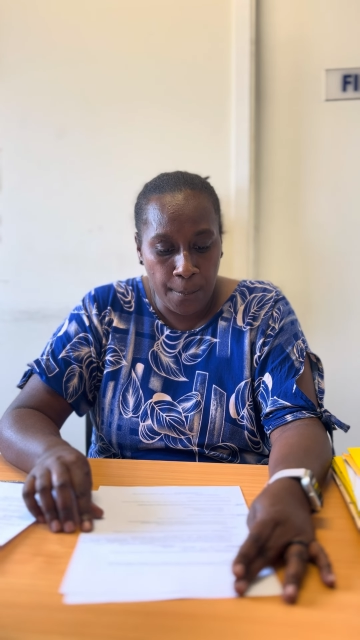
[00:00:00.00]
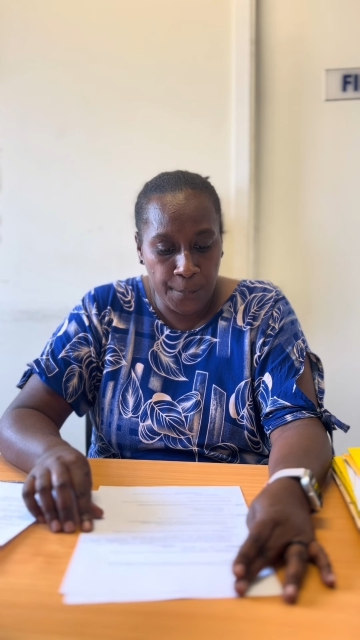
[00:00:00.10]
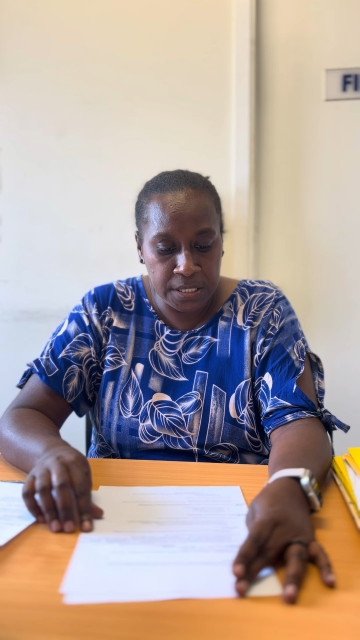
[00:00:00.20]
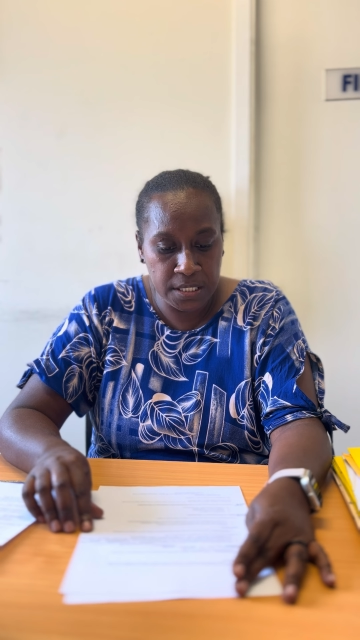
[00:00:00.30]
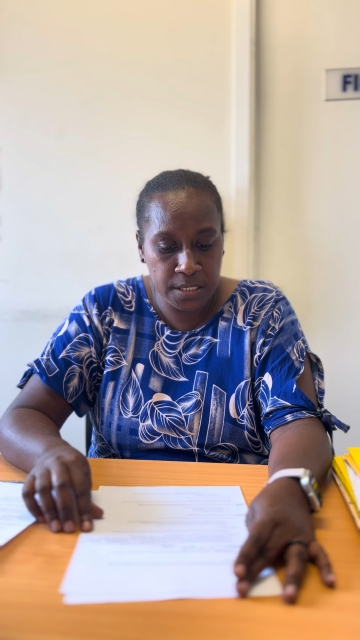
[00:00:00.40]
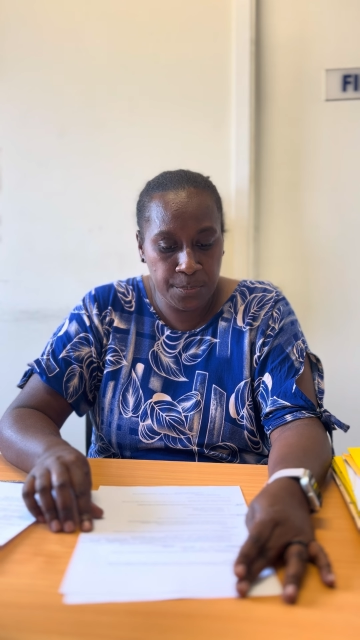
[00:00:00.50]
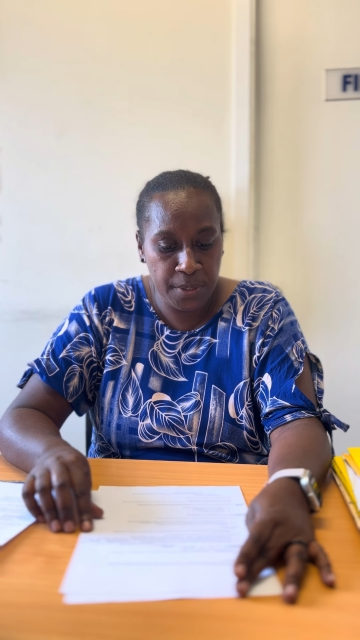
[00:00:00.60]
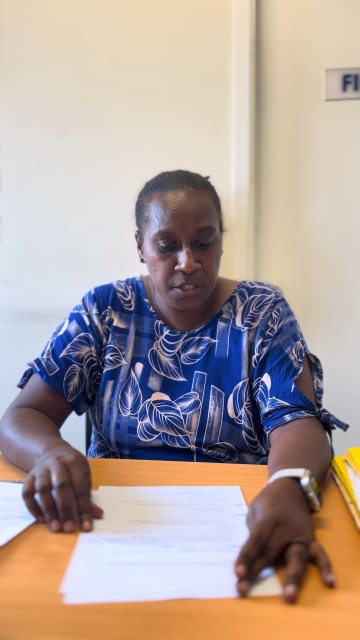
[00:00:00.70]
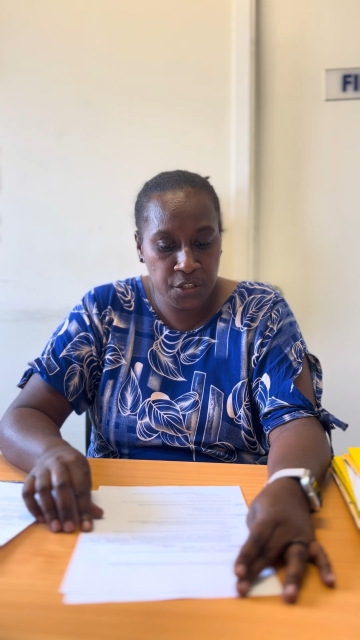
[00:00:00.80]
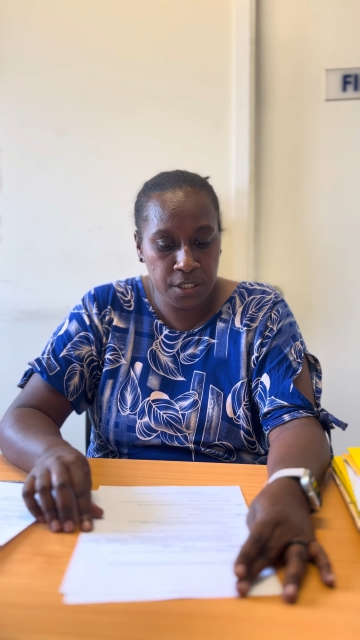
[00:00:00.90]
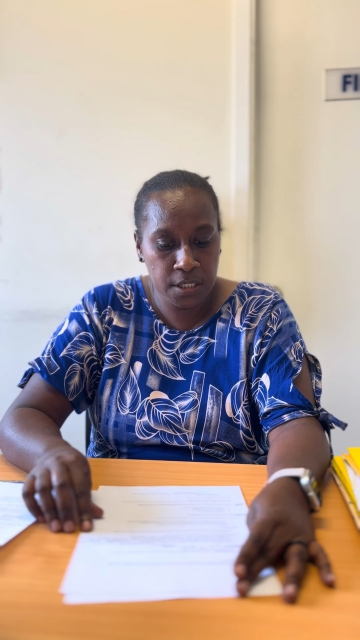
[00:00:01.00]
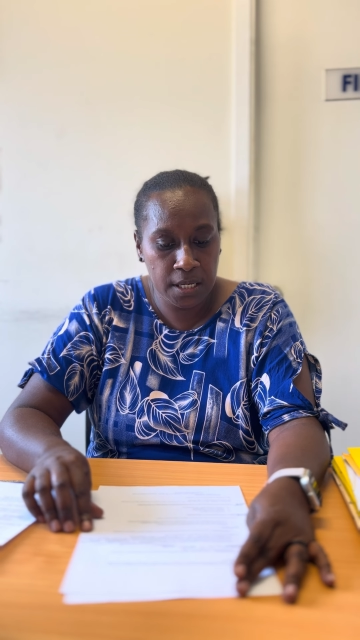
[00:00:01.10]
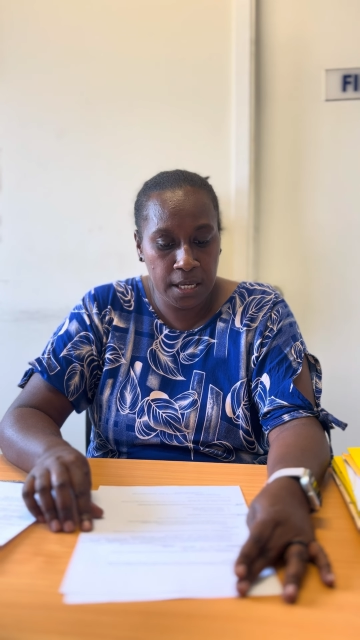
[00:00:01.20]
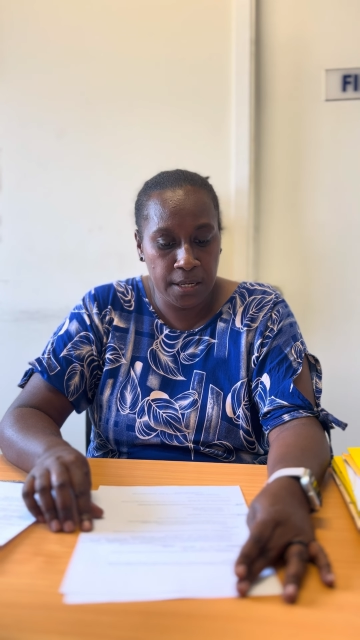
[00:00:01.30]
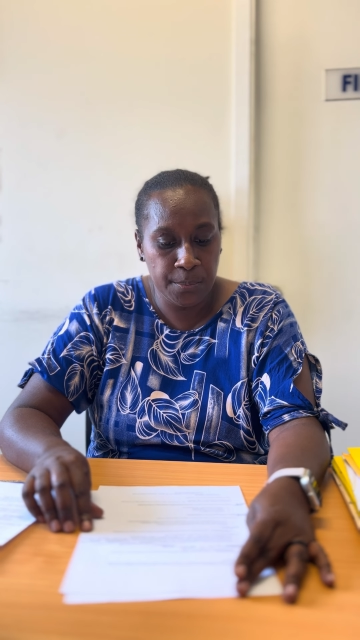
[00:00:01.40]
Participation
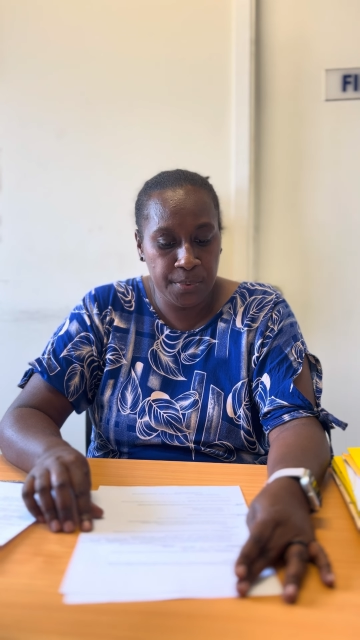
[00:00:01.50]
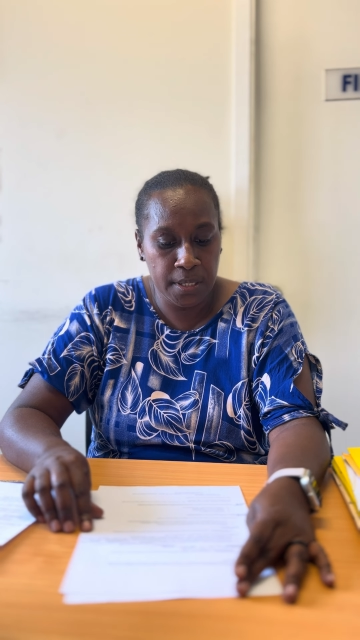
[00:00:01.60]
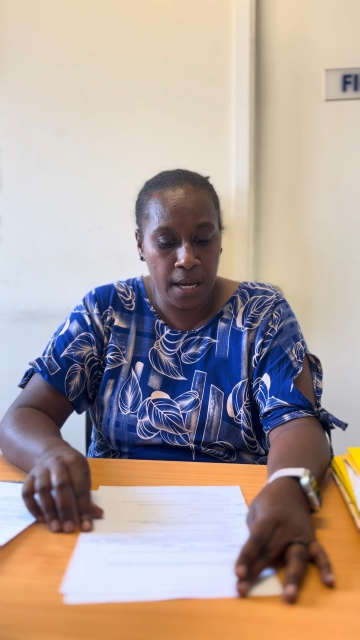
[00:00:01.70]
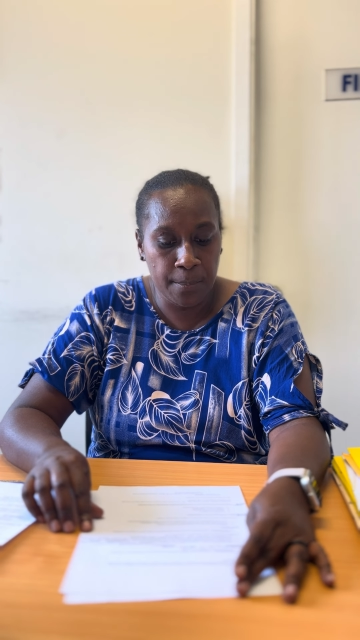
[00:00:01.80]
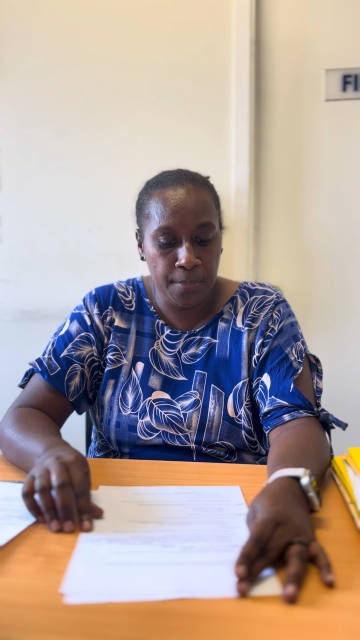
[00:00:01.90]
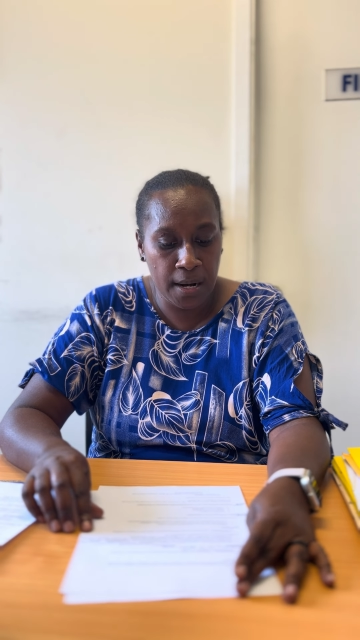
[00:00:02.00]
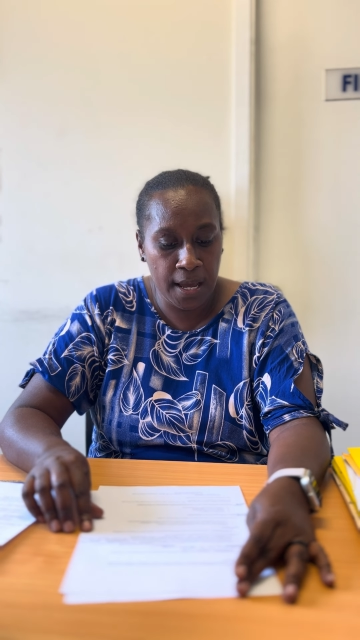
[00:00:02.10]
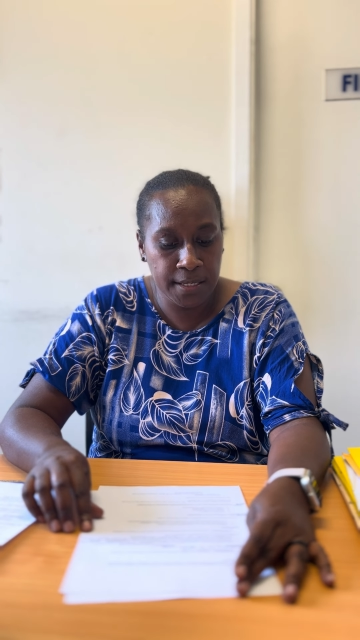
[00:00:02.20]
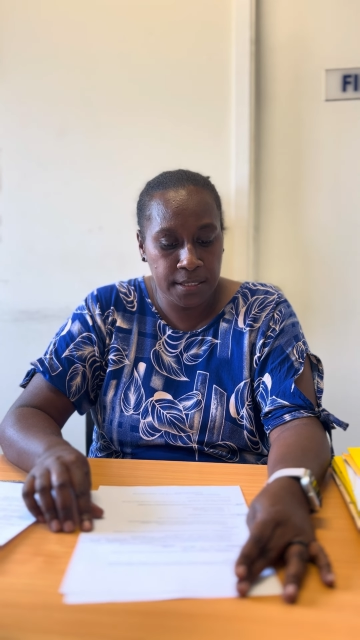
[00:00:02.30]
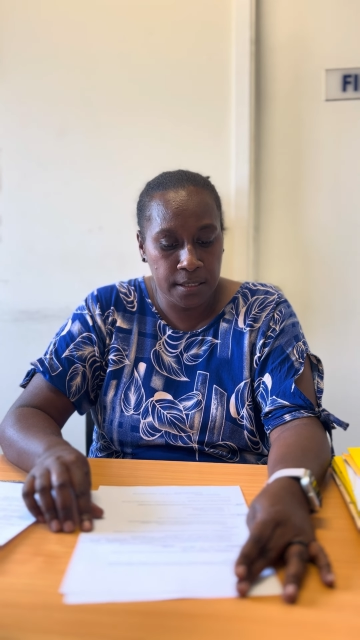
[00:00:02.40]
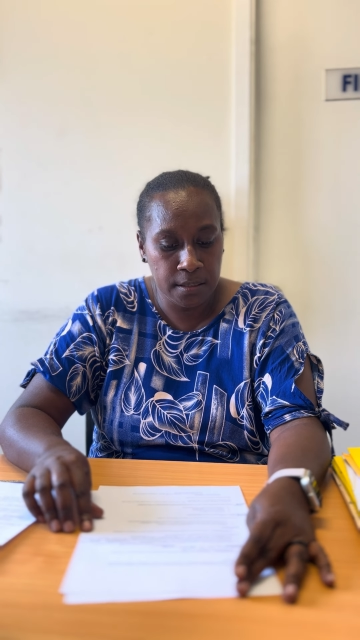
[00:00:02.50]
can be applied